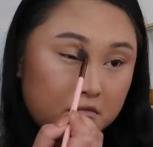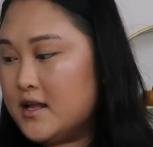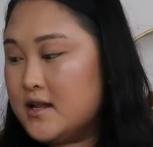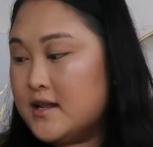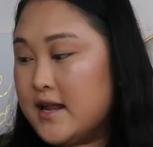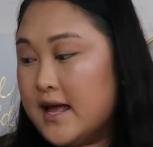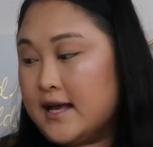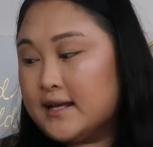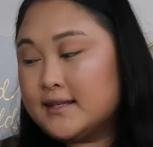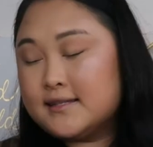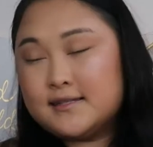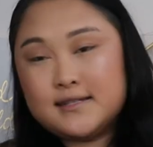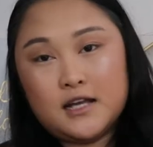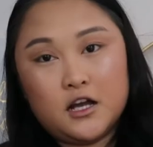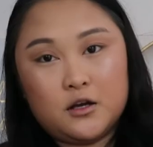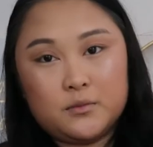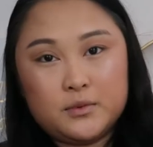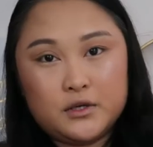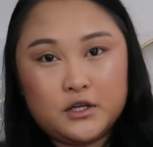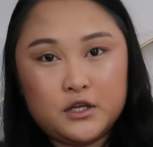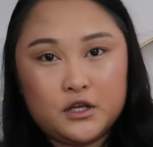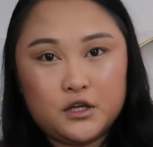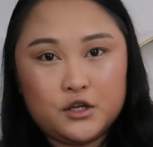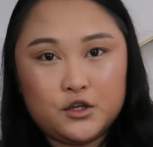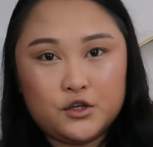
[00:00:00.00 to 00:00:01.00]
Next, I'll
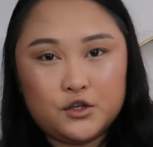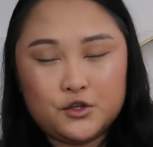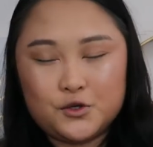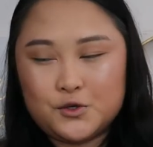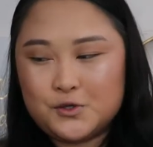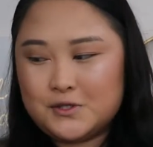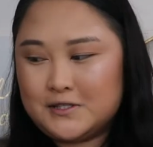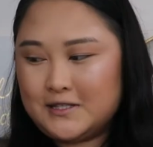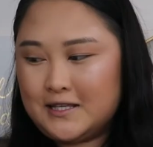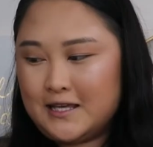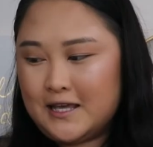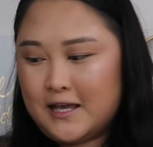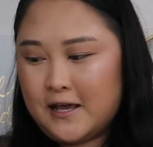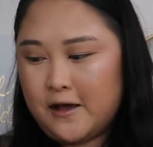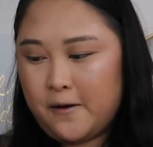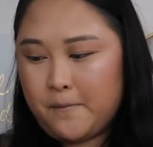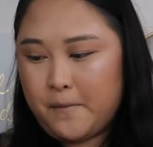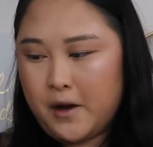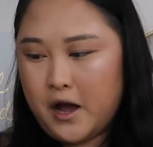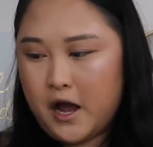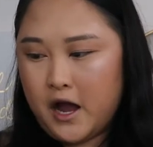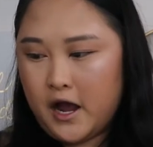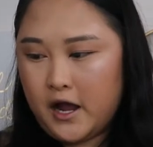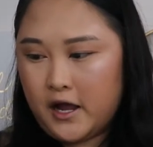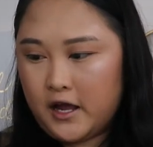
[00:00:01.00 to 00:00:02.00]
be using
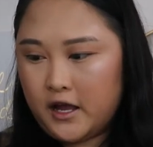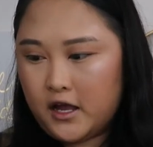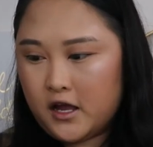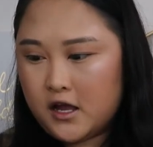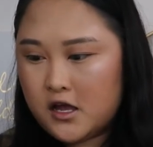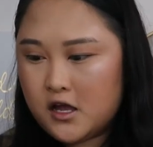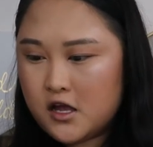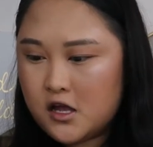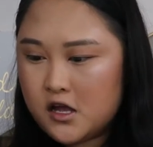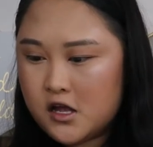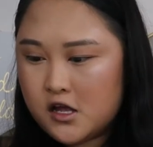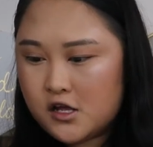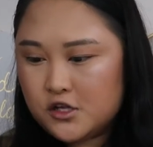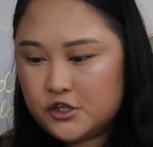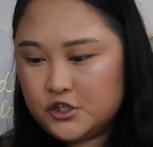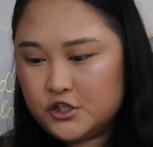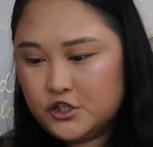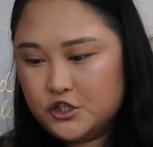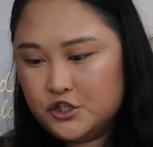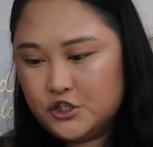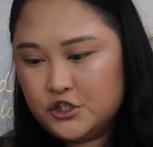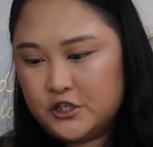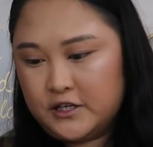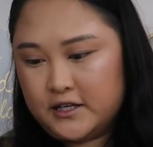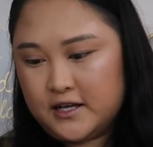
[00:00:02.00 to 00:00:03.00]
my
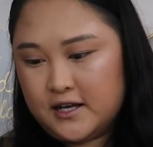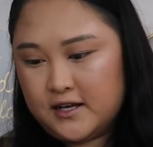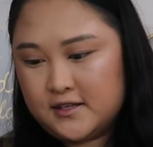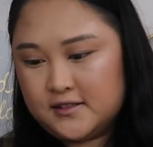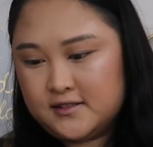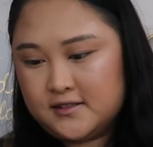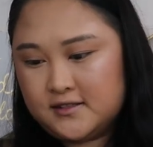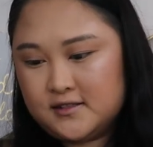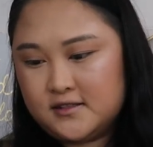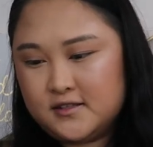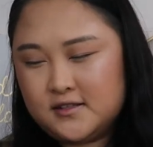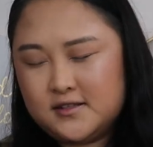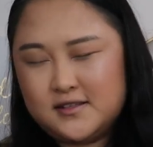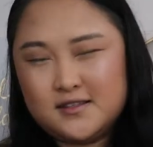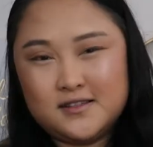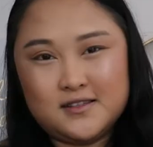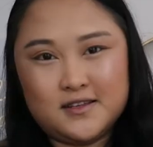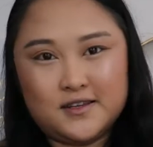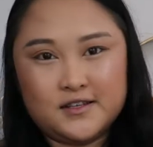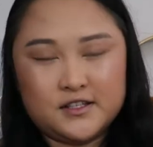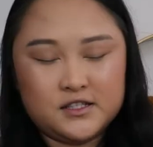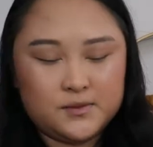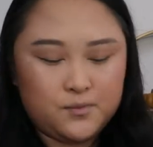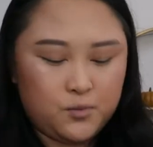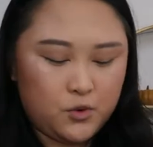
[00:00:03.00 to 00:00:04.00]

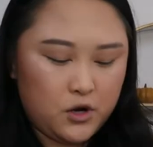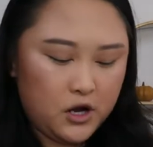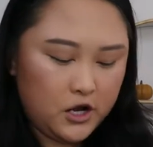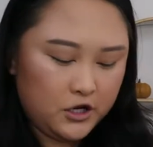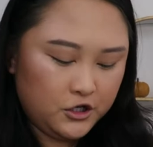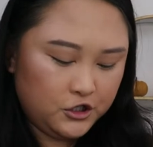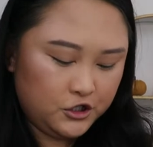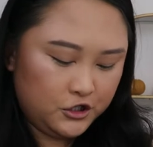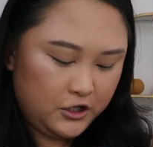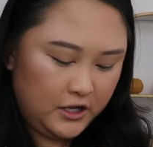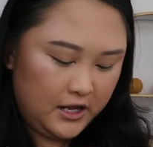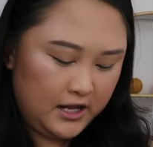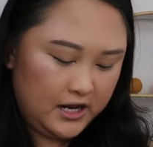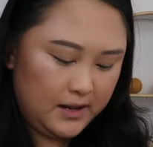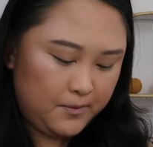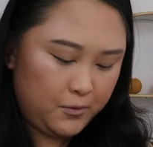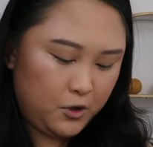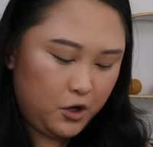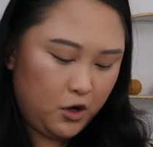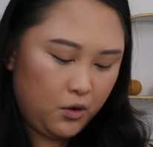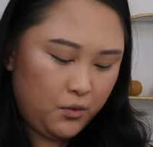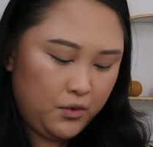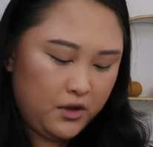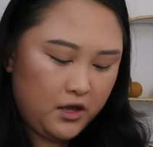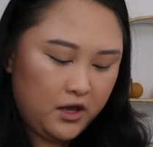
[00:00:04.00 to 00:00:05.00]
JS6 brush, and I'm
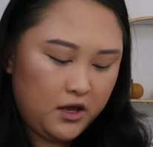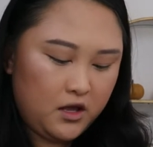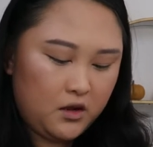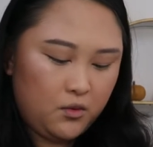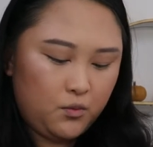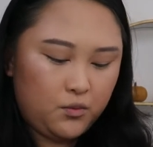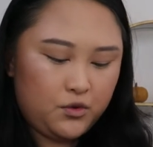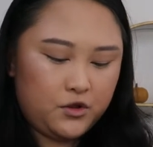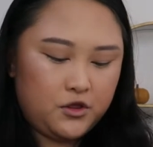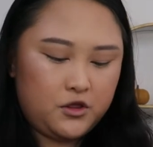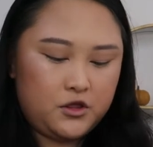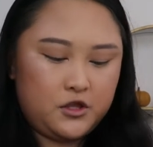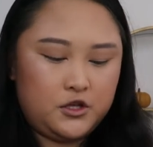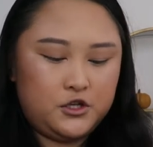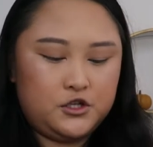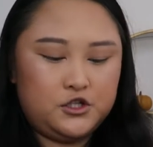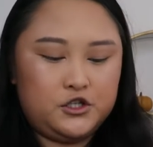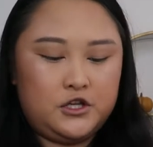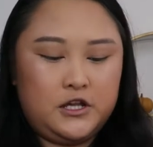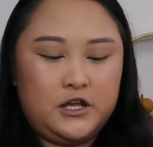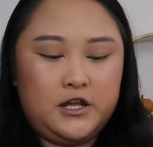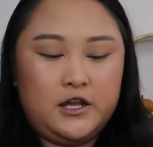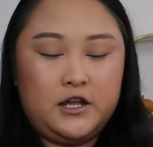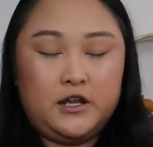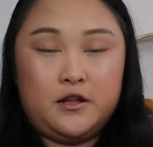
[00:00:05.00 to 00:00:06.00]
going in with the
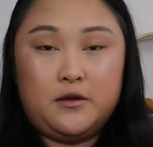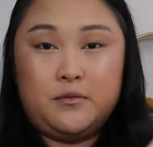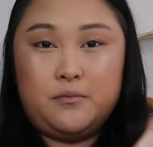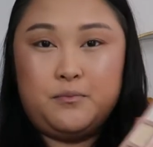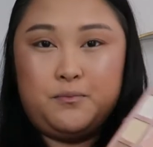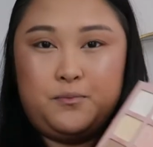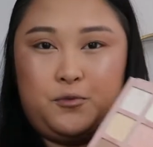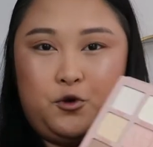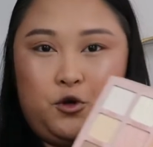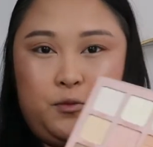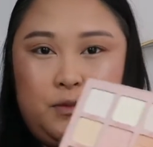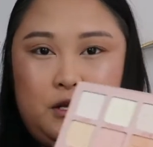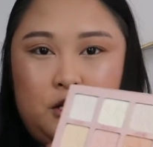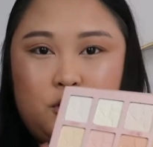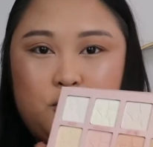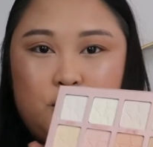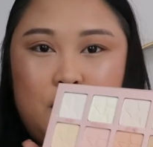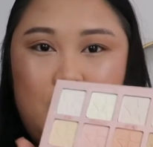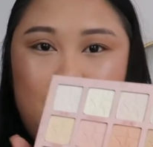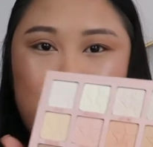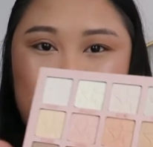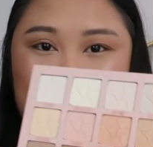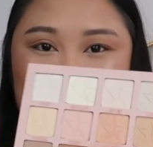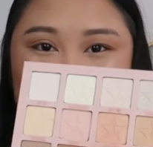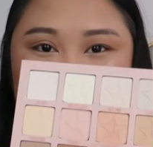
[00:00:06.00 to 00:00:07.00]
shade Booby
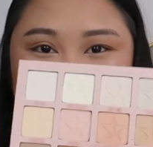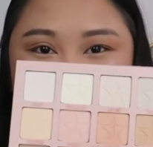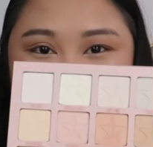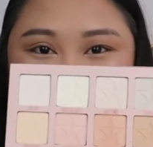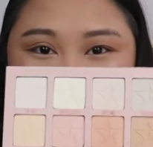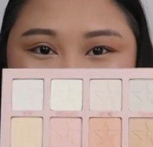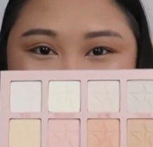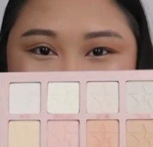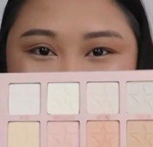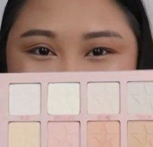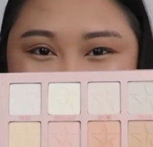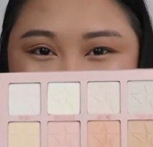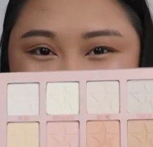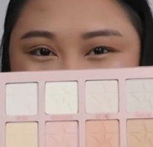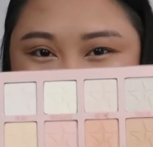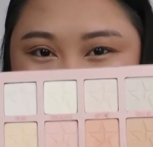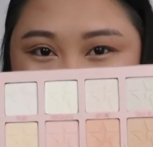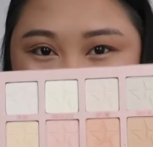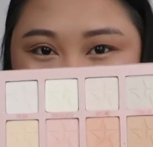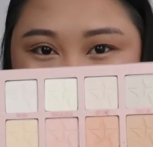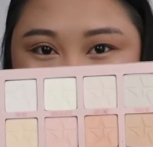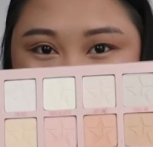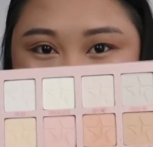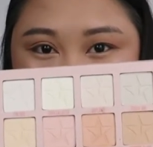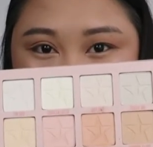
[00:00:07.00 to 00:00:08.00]
Trap, so it's like a
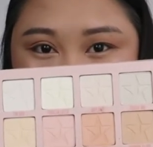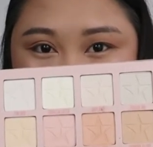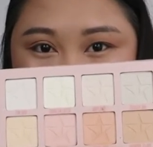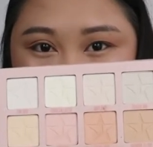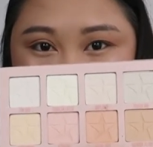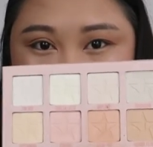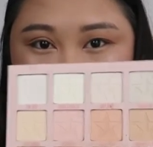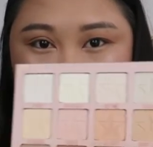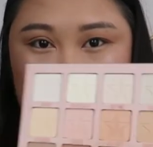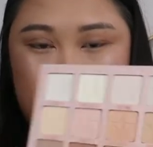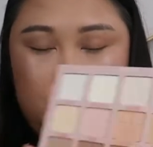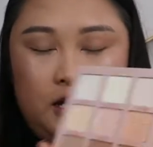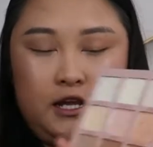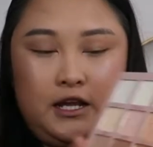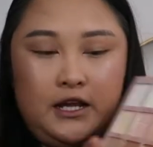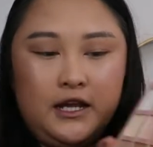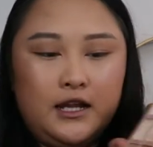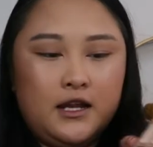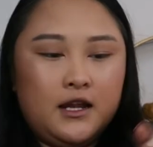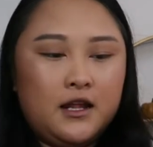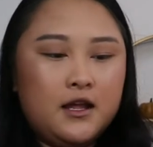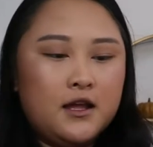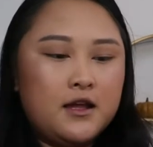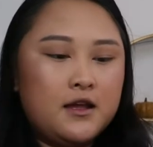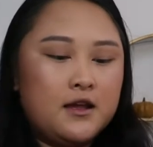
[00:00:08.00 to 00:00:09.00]
chocolate brown
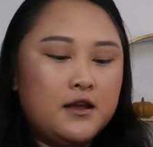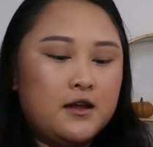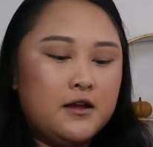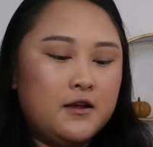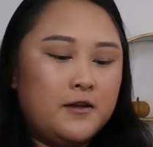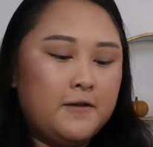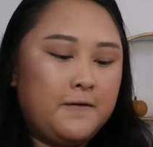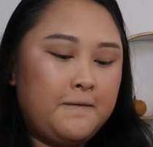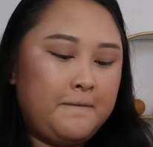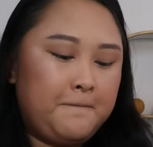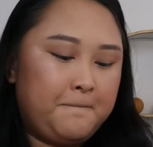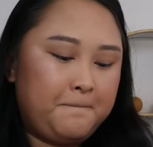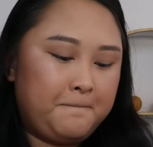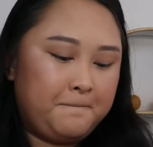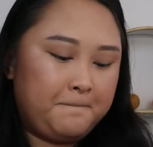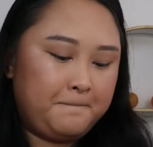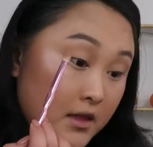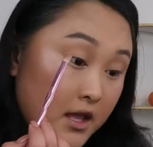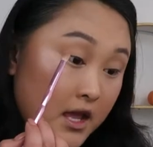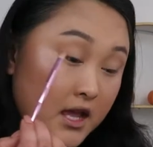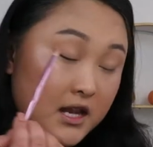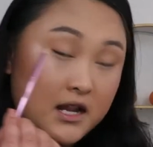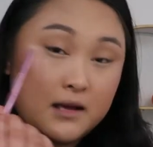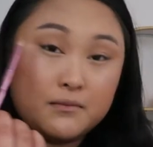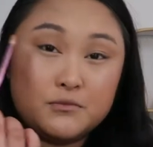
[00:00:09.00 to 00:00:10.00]
shade,
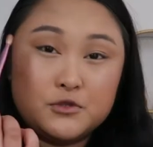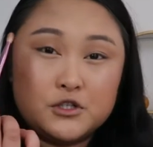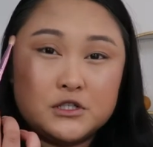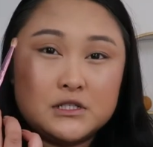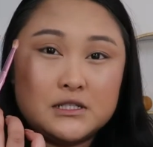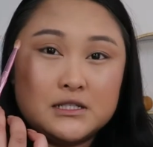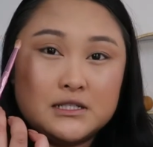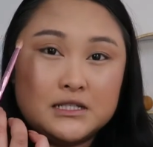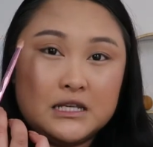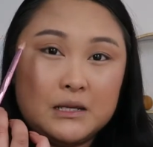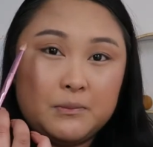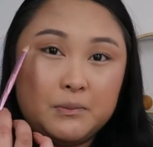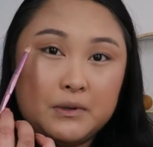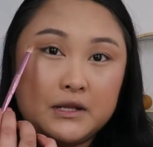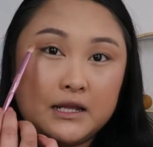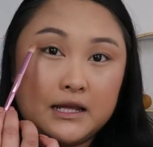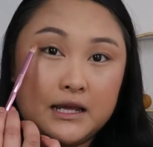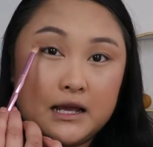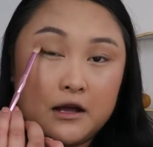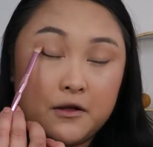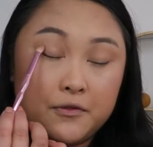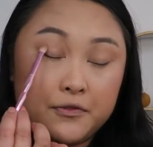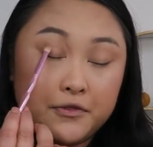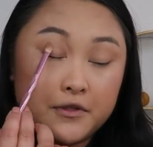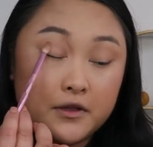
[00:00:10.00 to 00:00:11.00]
and I'm just
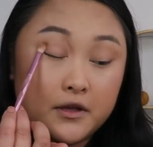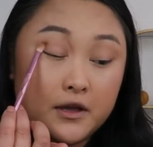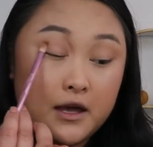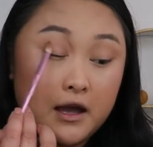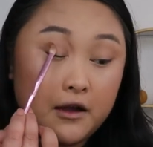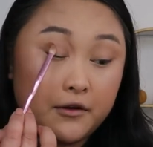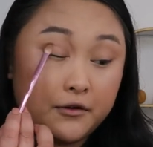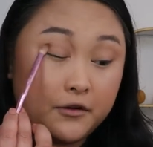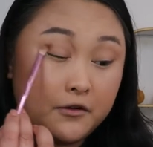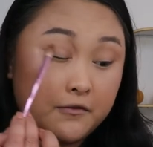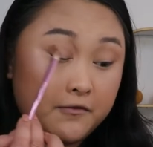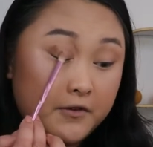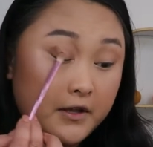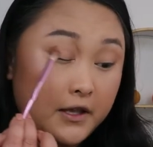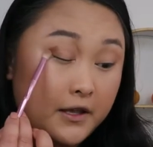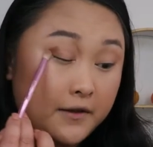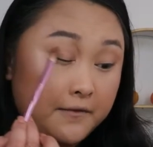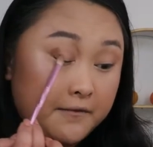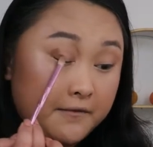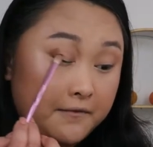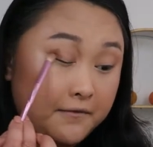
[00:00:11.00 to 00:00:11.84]
deepening out the outer V.